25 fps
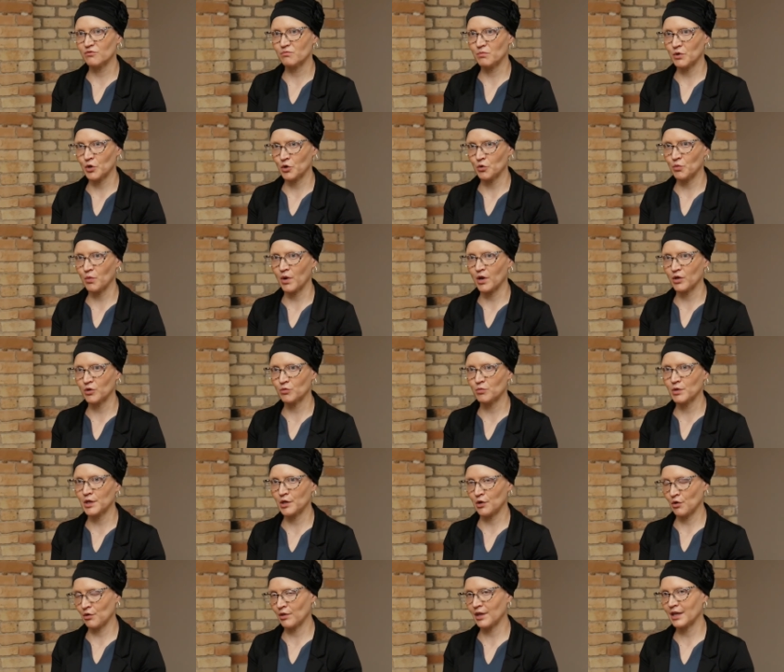of marijuana, we
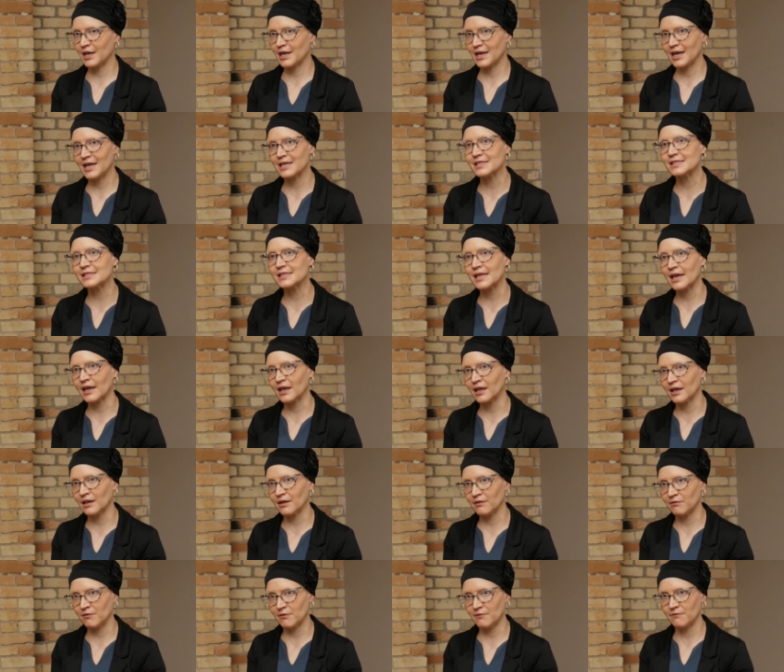know that it has
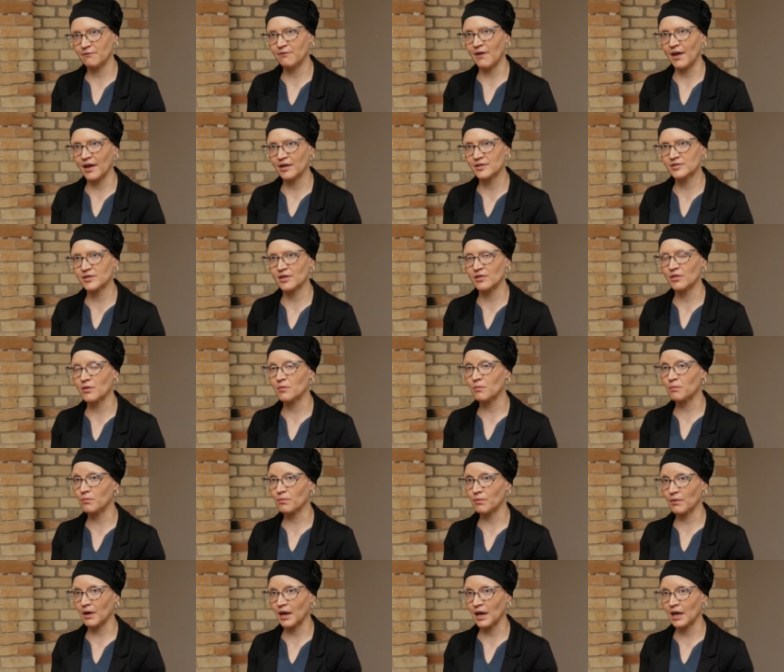negative effects on the
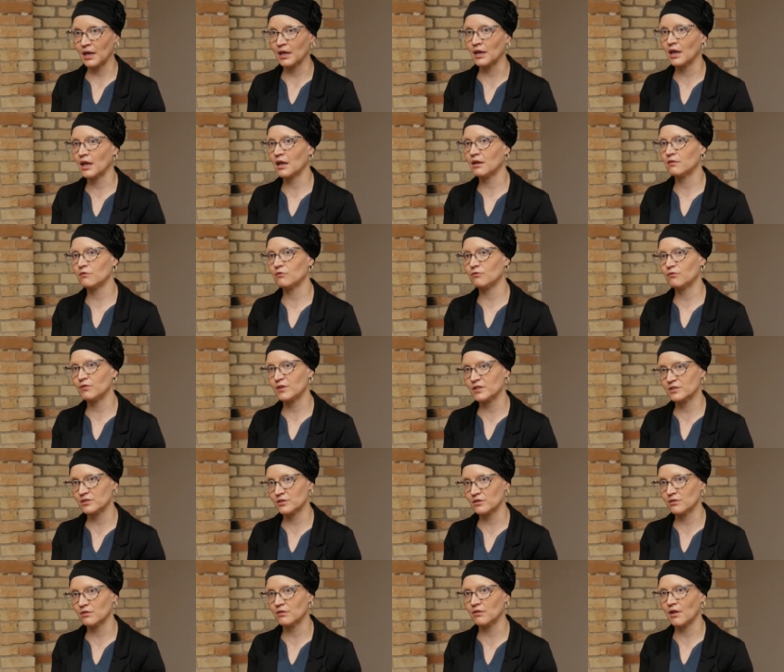brain and
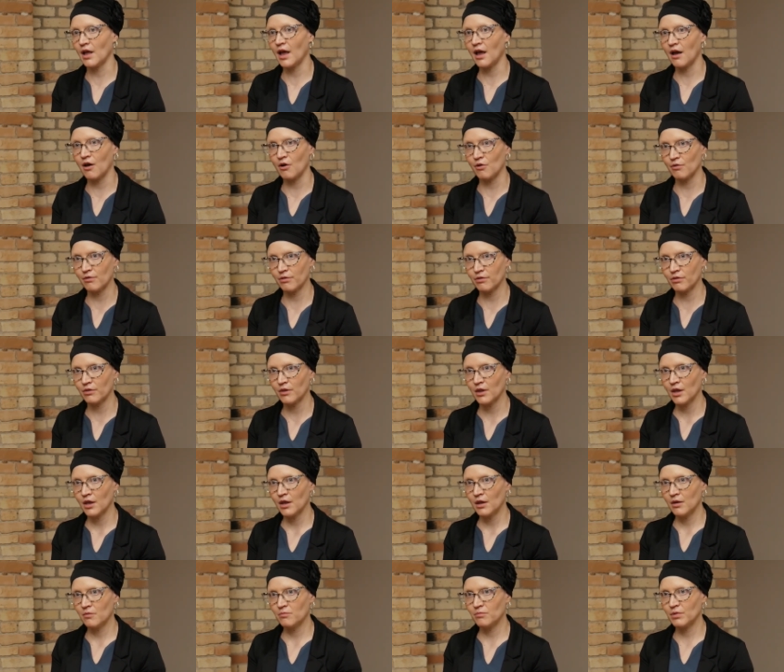physical health
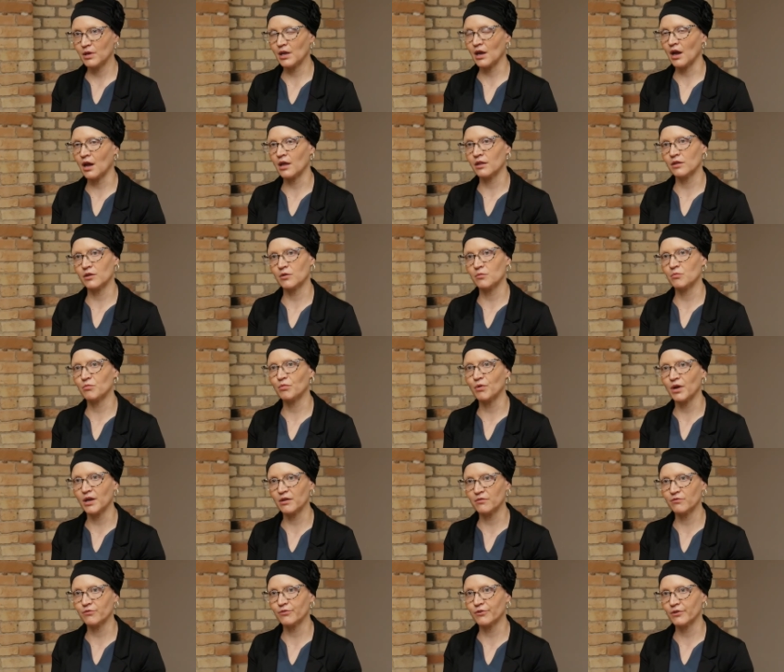beyond the
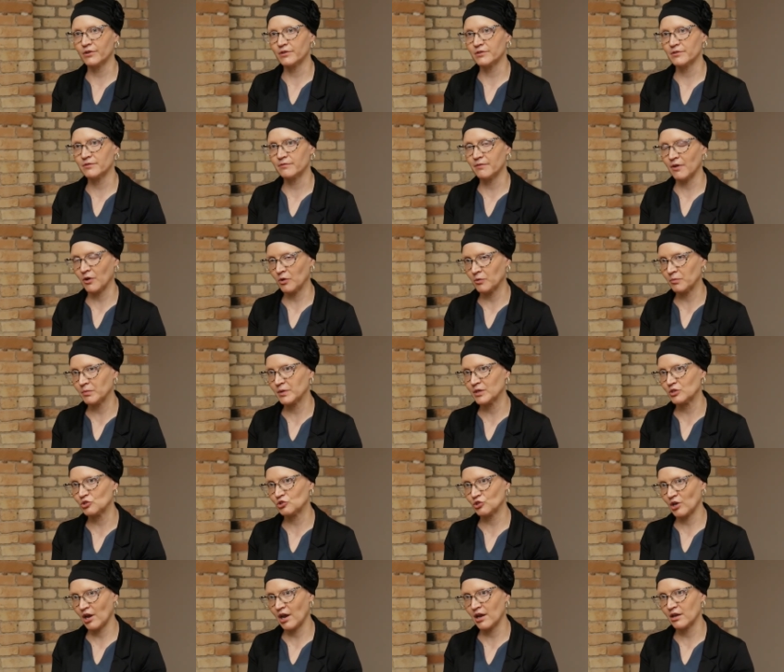brain for a developing
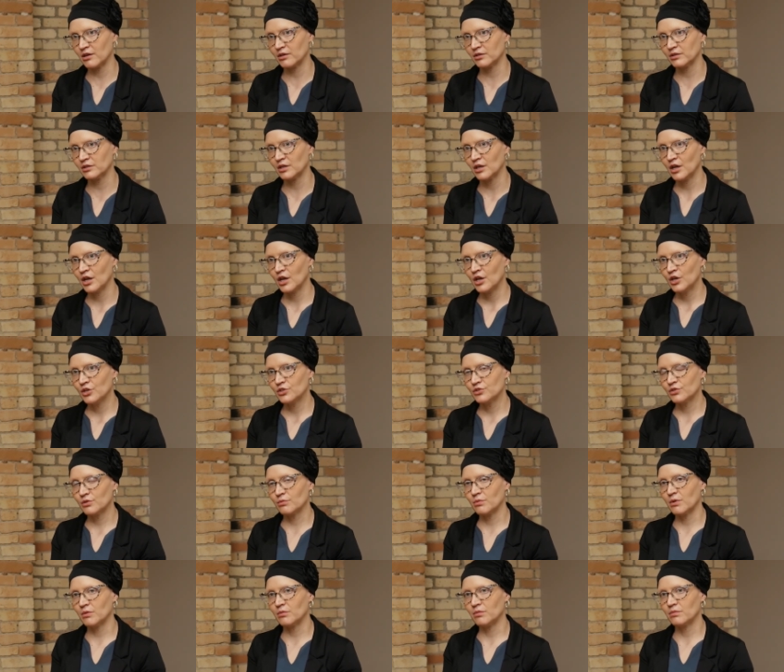child.
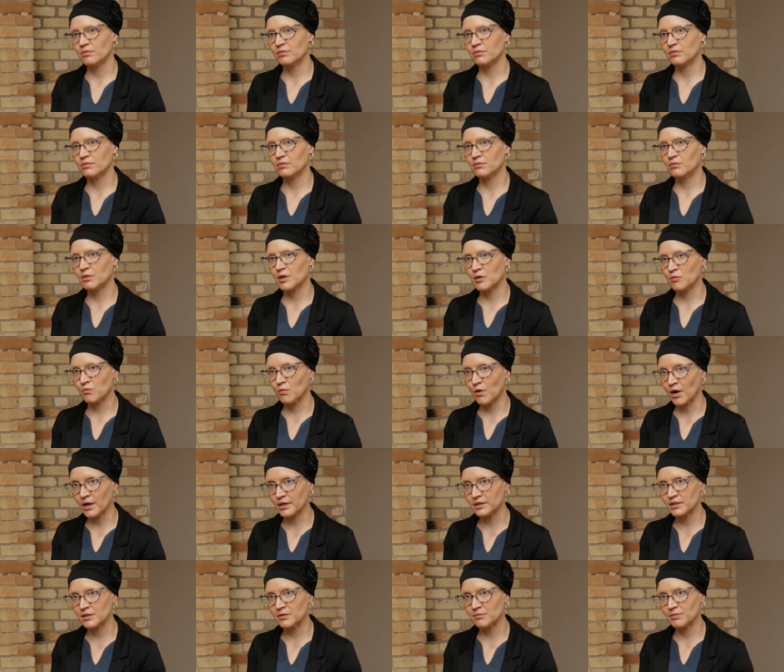So what we
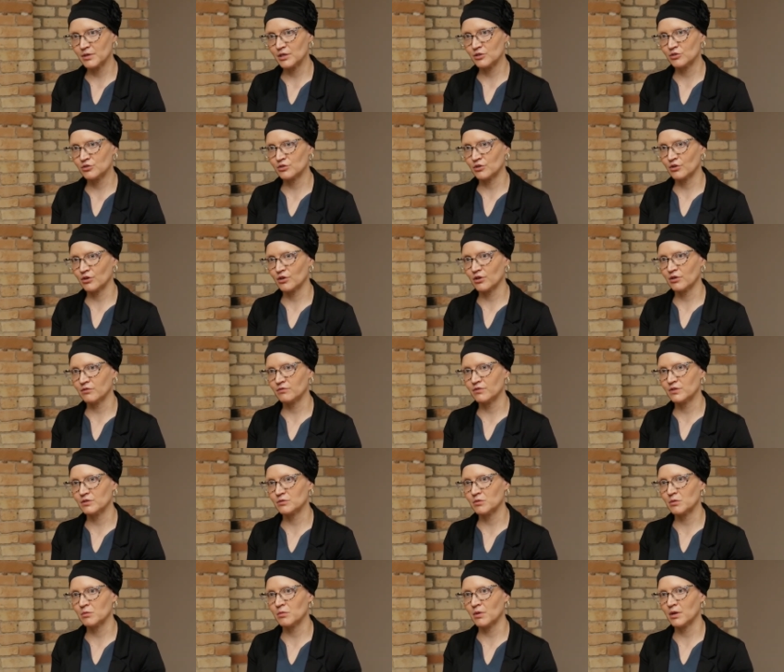want to be sure of
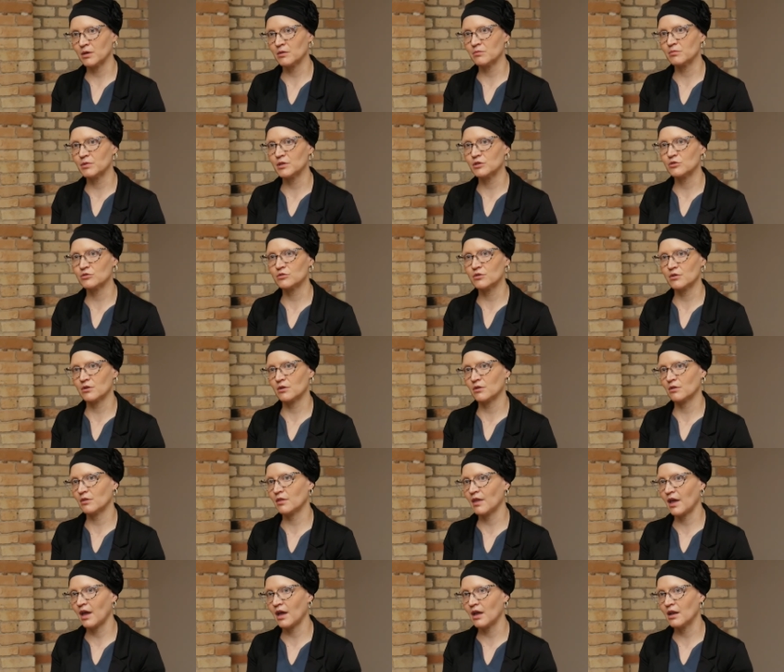is we want to be sure
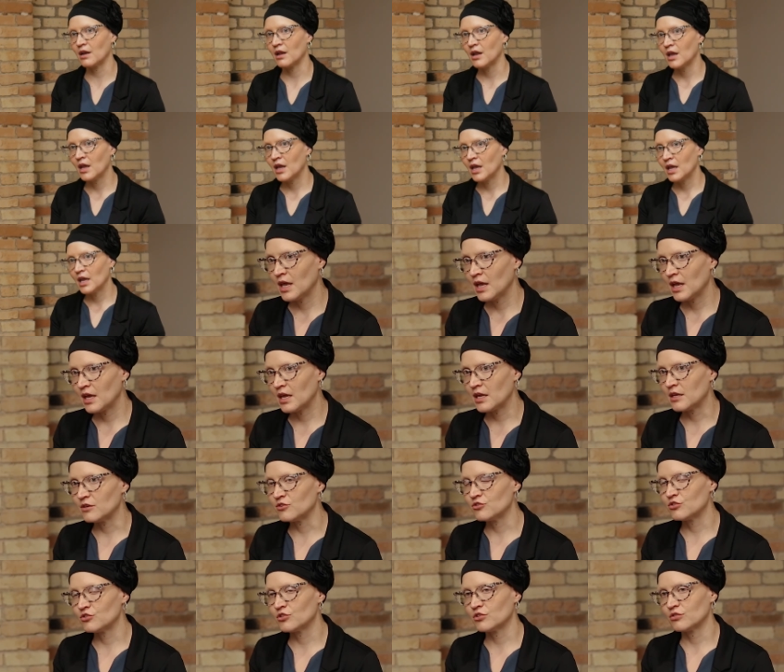that
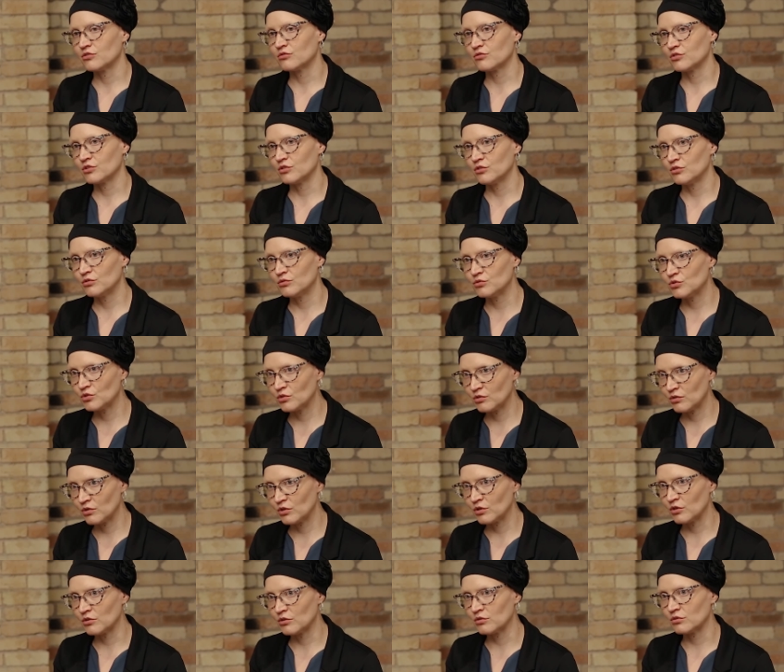in children who do
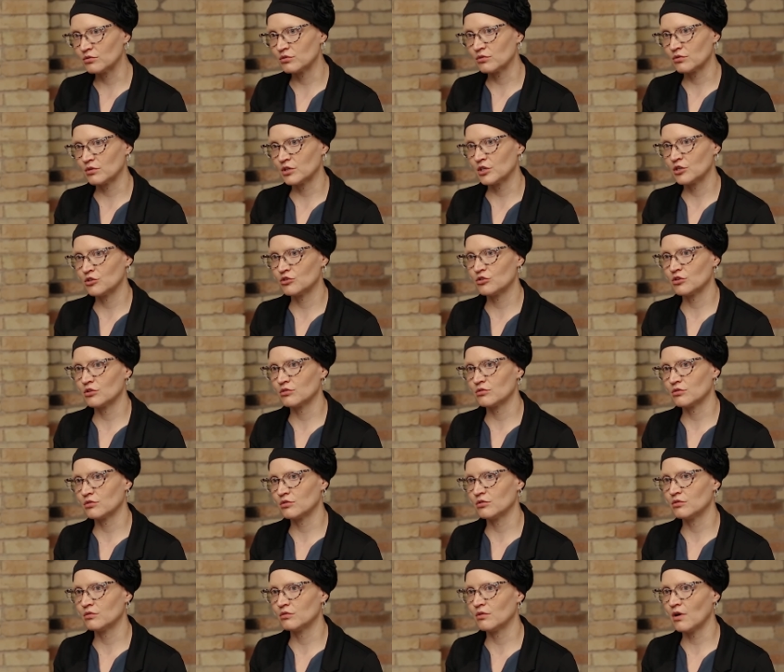use or in
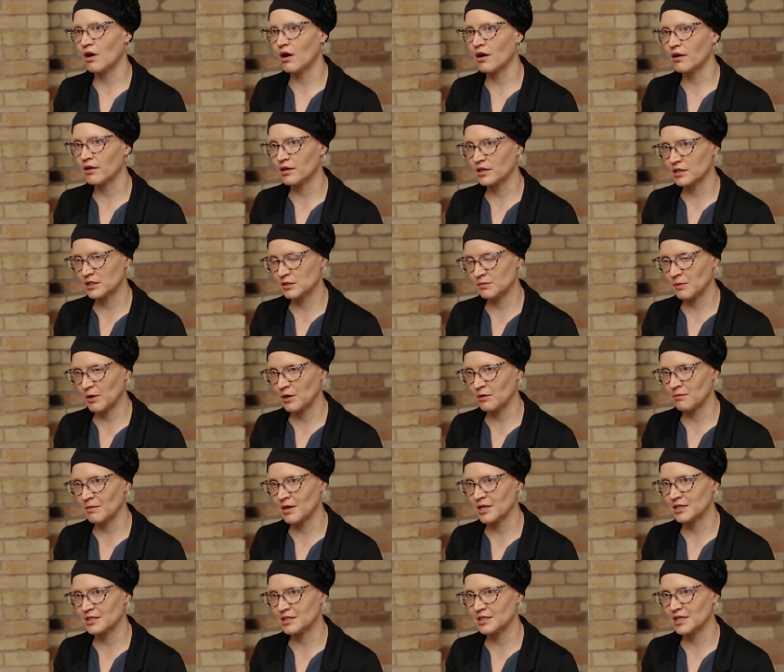children who are
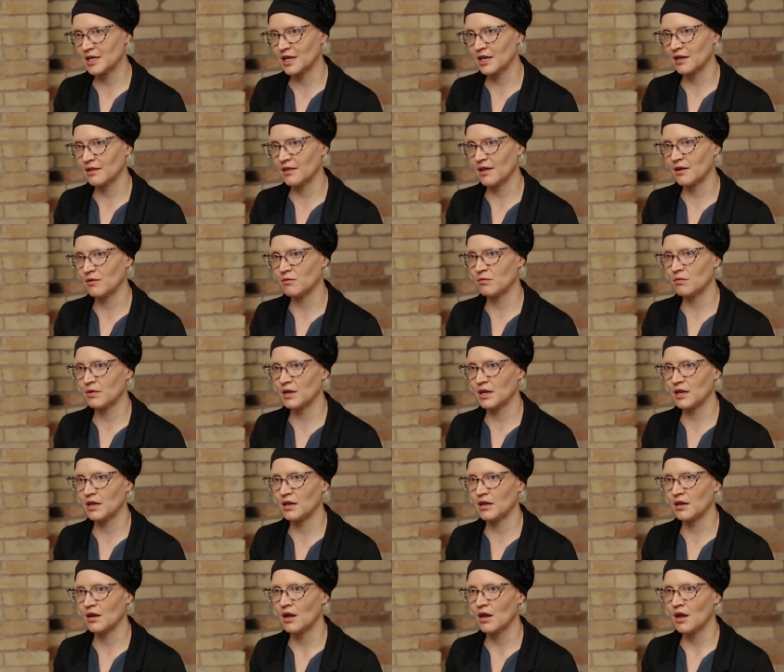experimenting, that
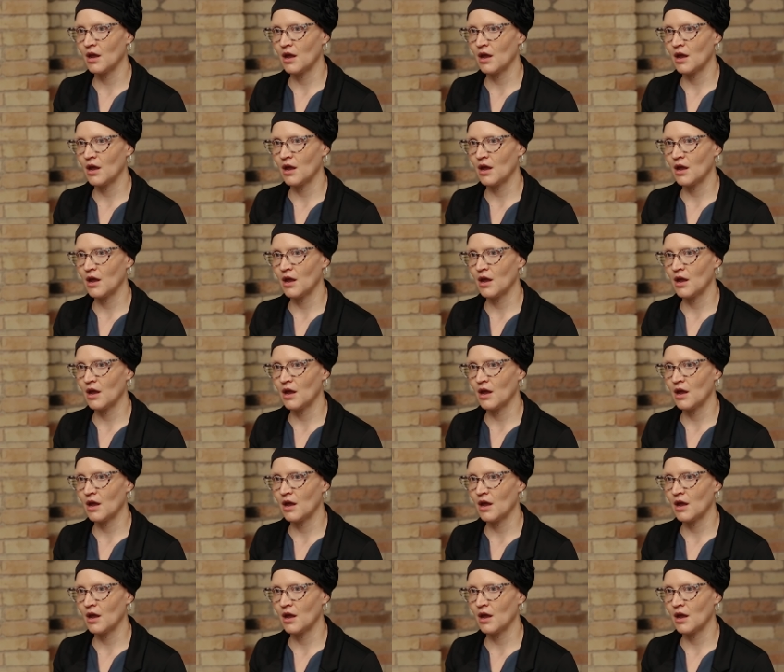we